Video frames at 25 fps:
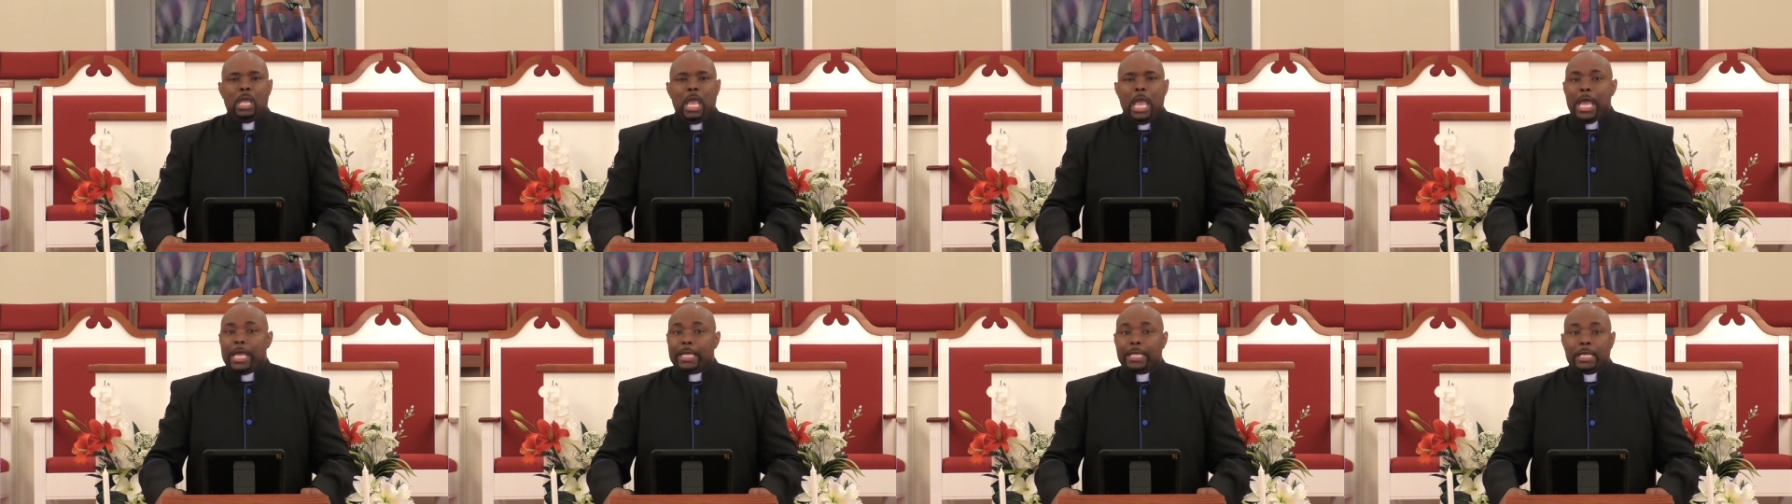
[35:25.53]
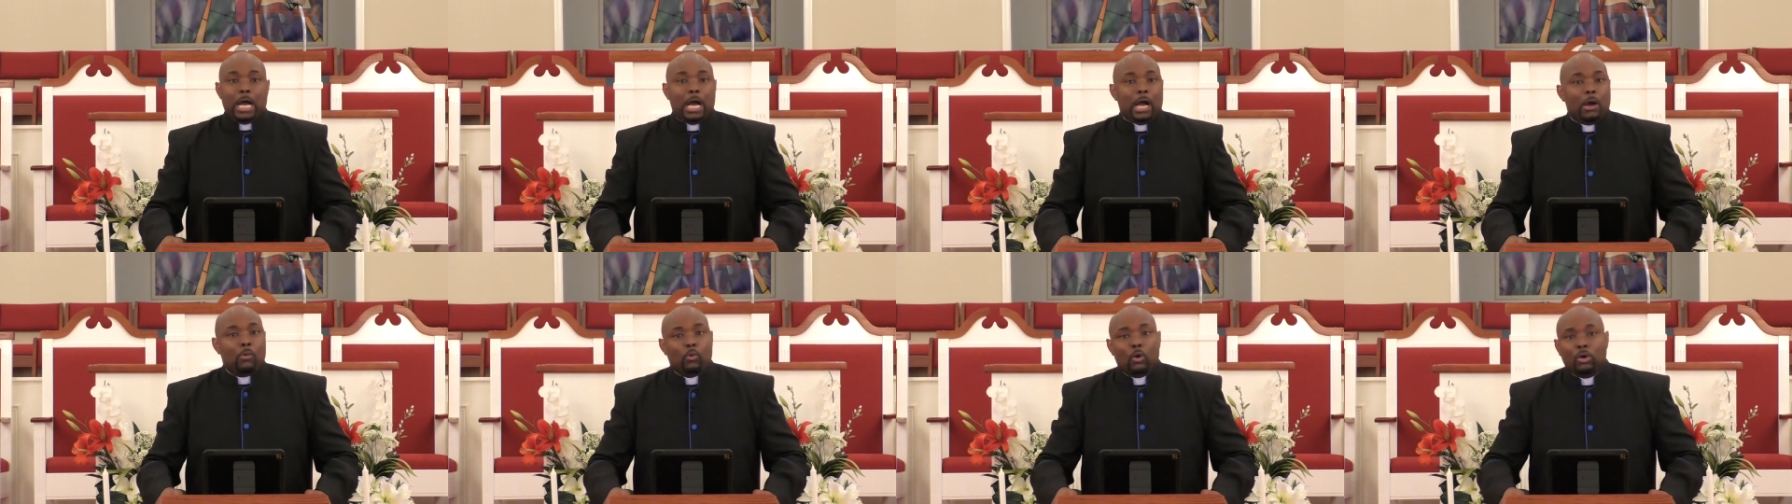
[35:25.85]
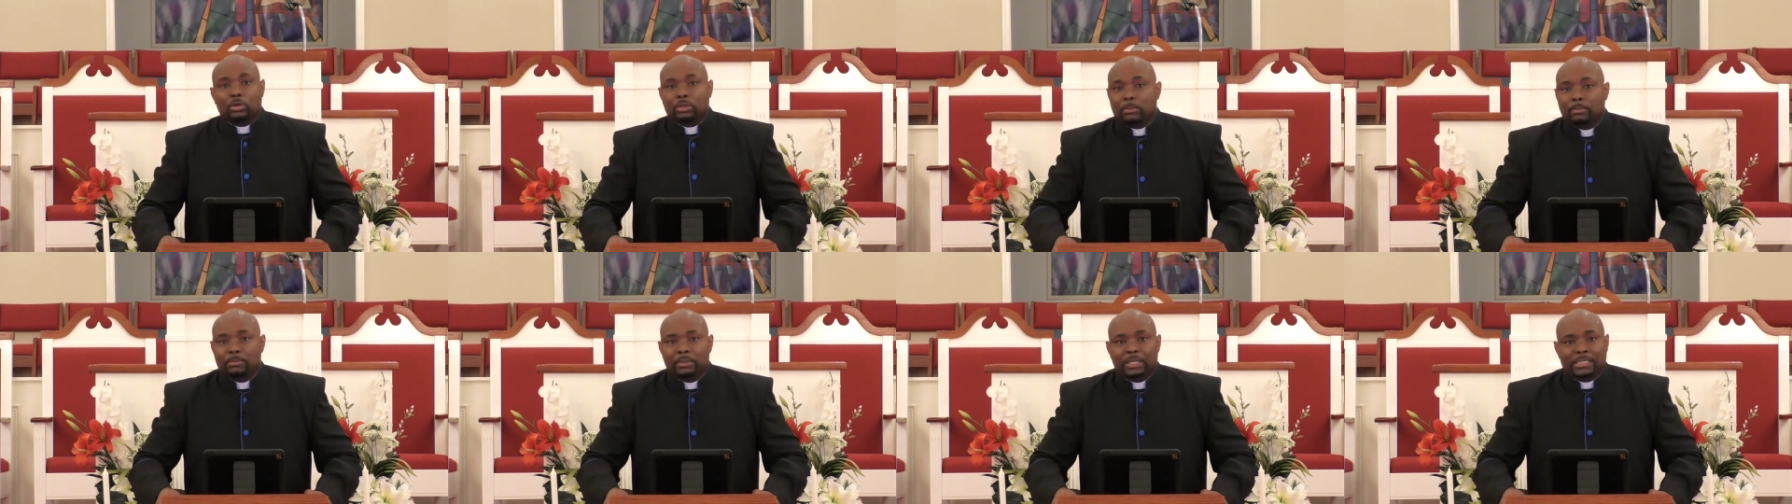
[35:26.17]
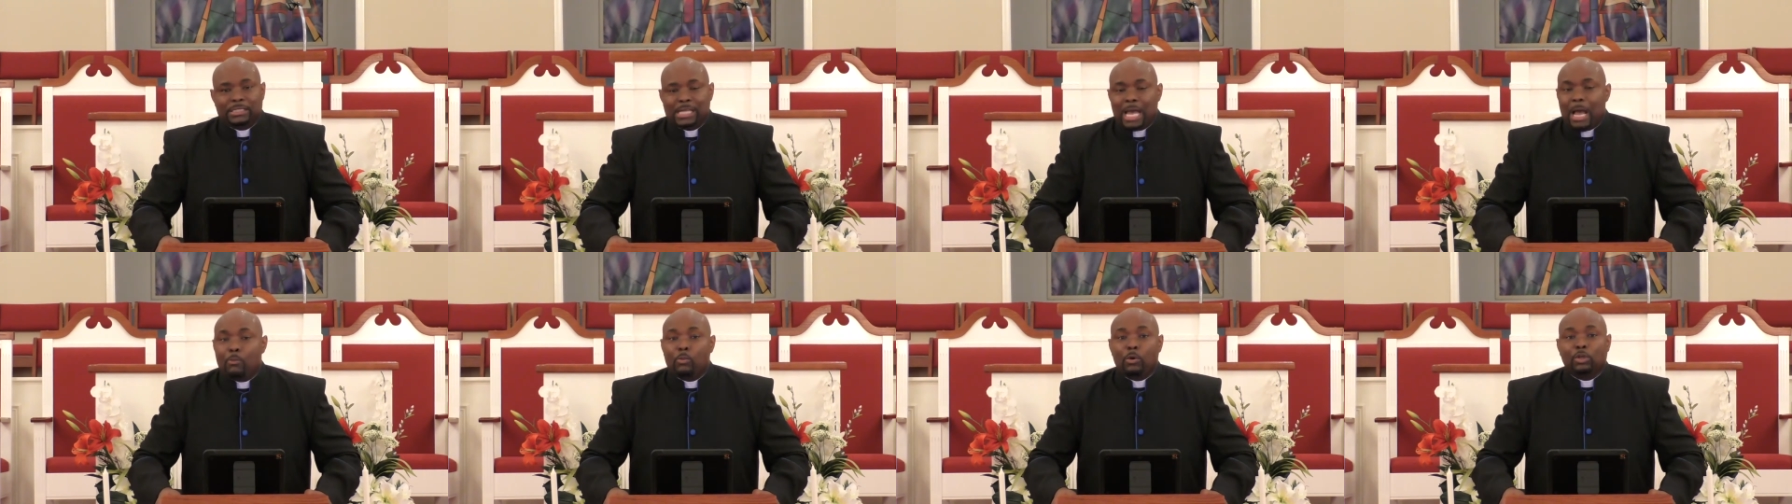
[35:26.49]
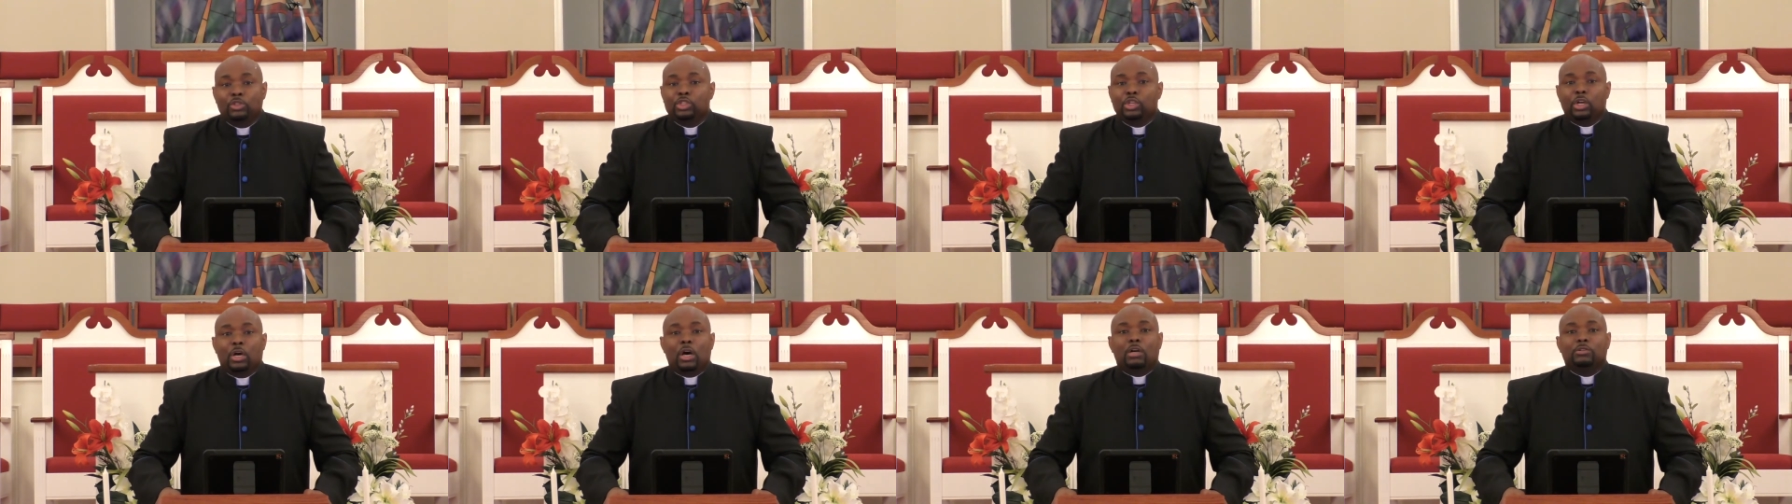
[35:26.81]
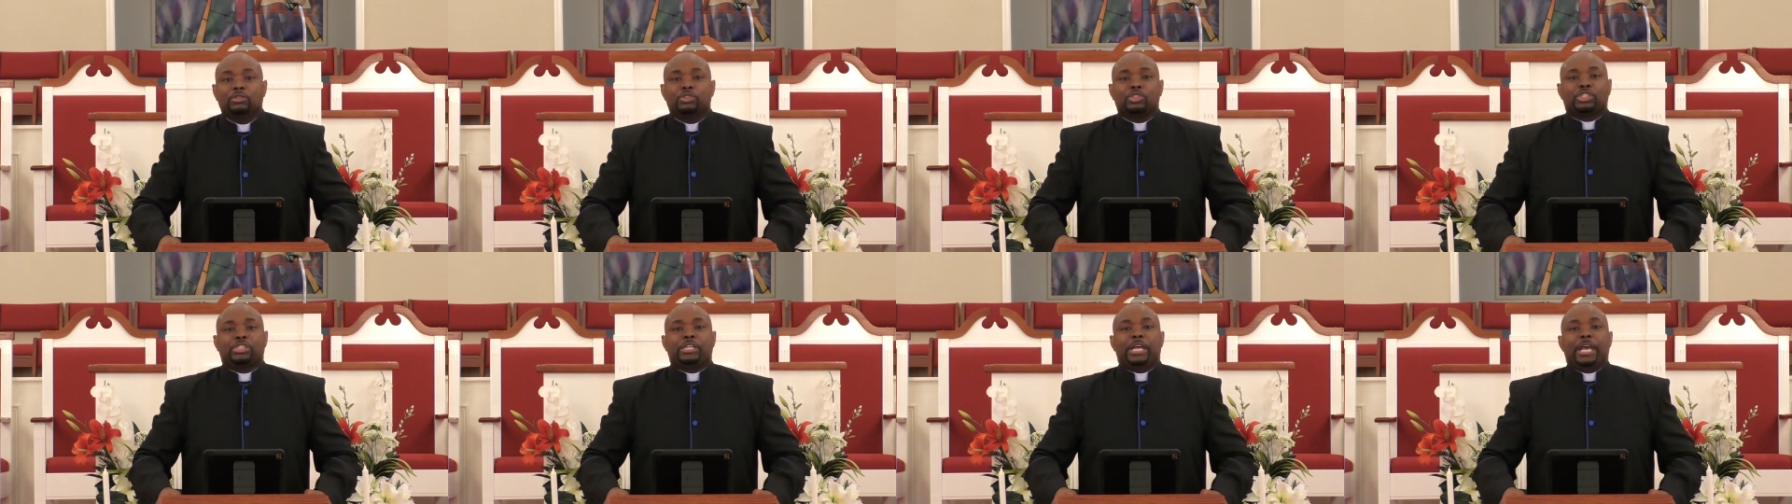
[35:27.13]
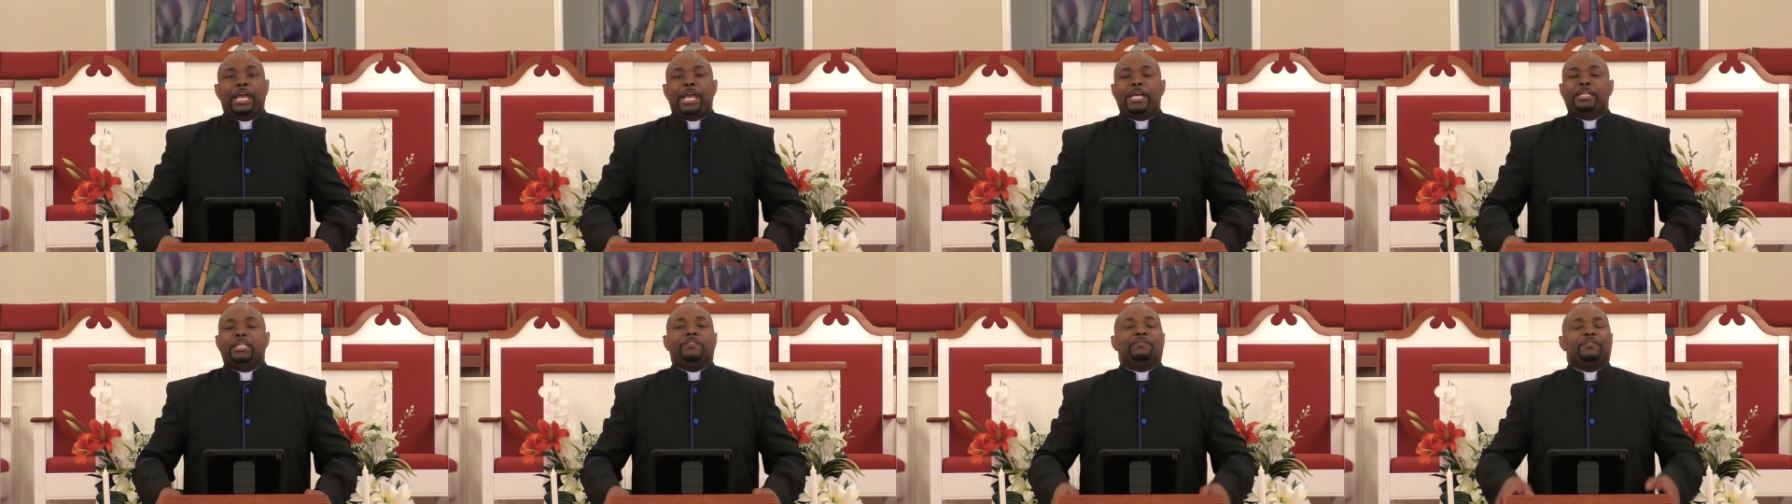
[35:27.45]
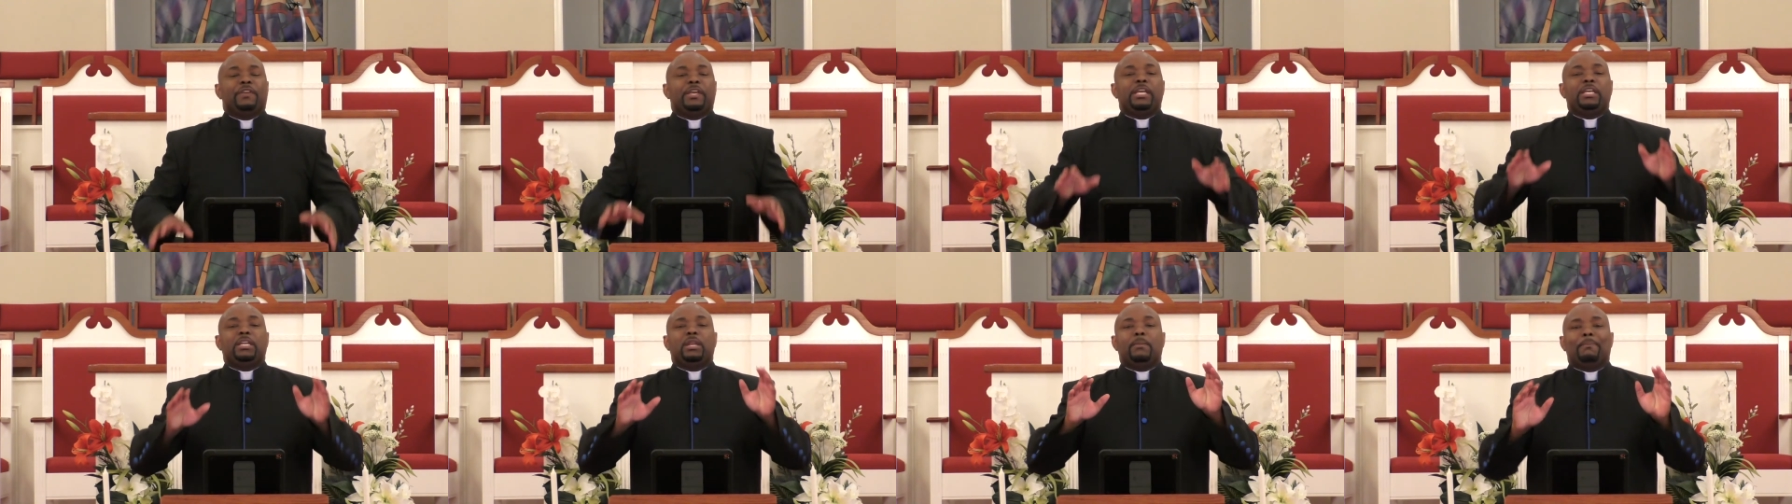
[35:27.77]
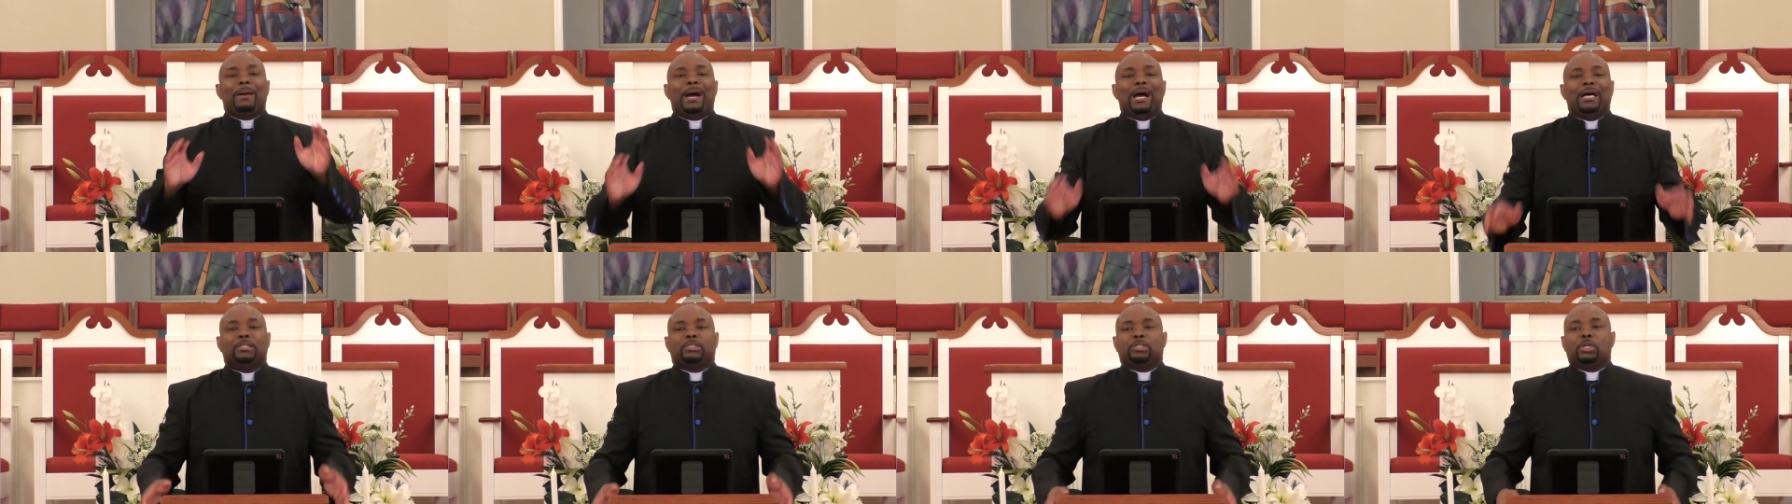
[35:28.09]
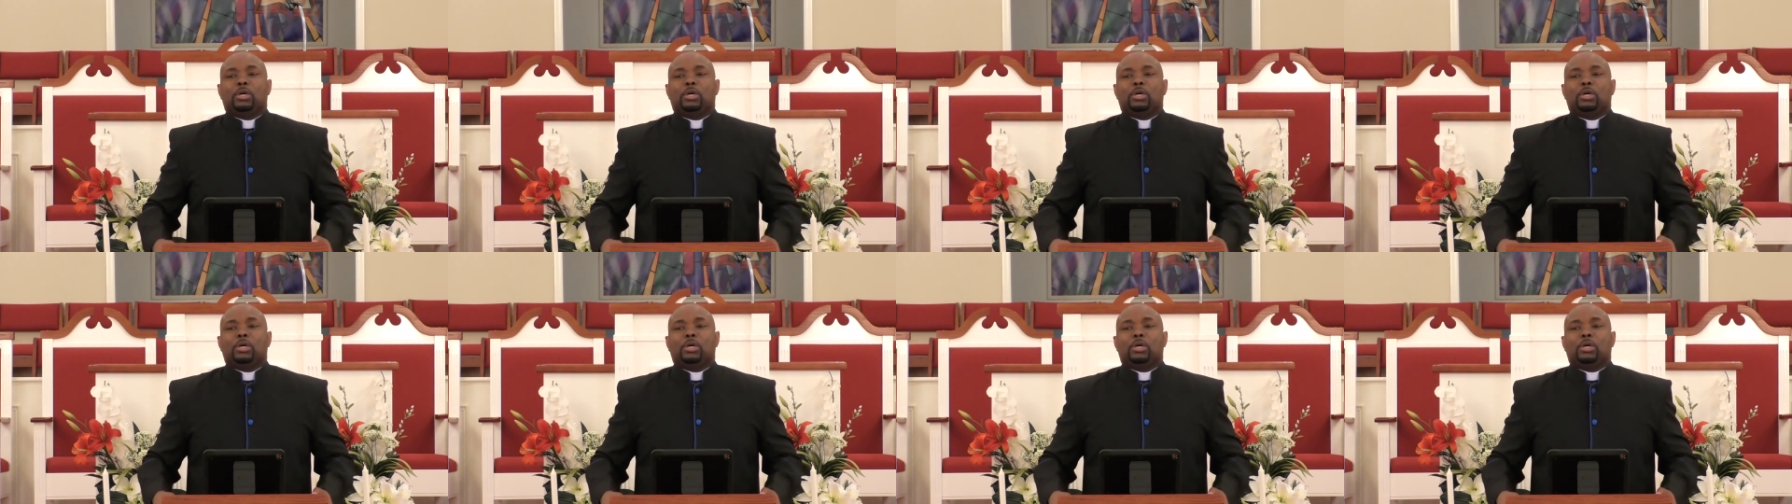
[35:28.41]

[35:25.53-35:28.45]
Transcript: And God want to bless. I want you to understand if anybody